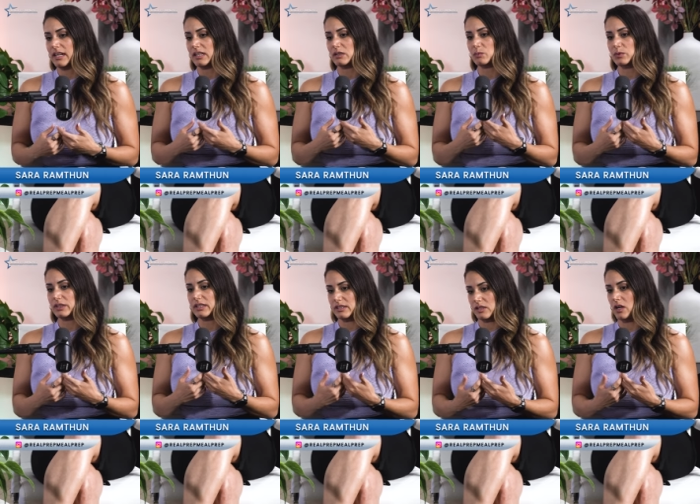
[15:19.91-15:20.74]
It's
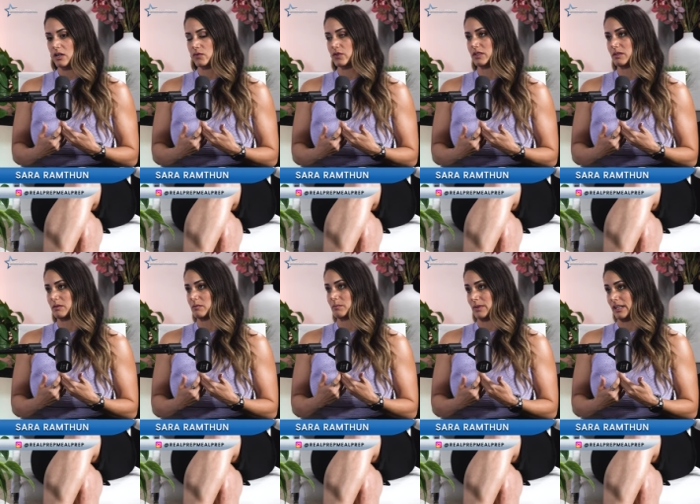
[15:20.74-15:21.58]
really
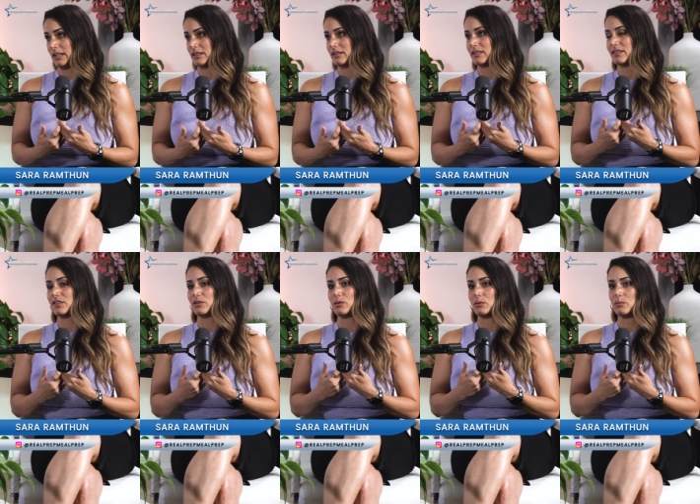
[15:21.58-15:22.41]
softened me
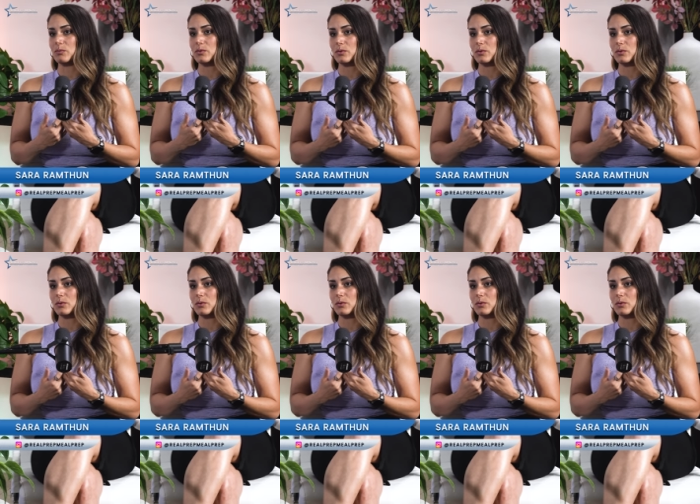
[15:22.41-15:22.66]
to mm -hmm.